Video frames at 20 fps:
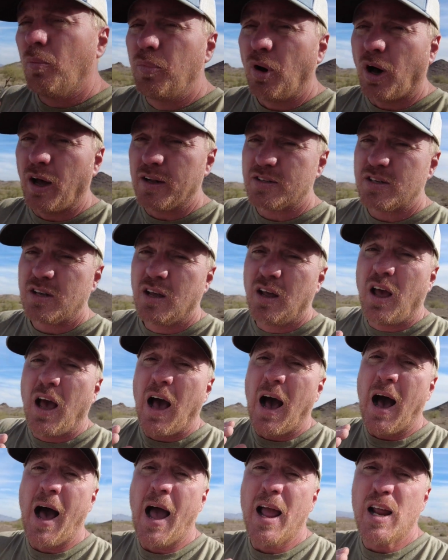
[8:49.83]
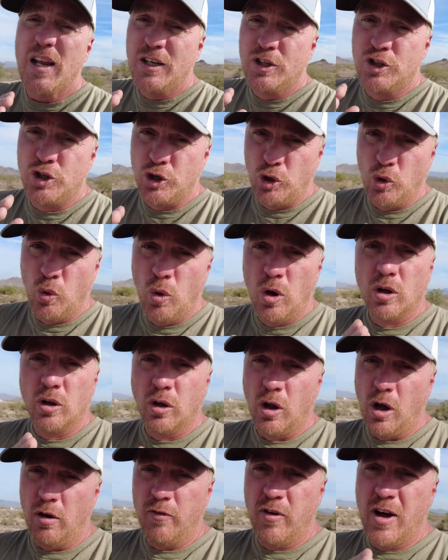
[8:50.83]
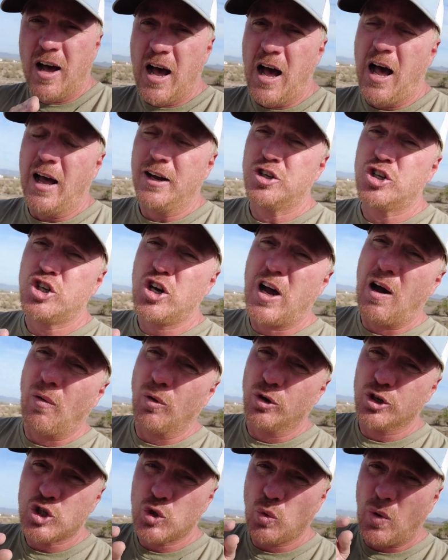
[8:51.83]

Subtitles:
But I do love hot showers,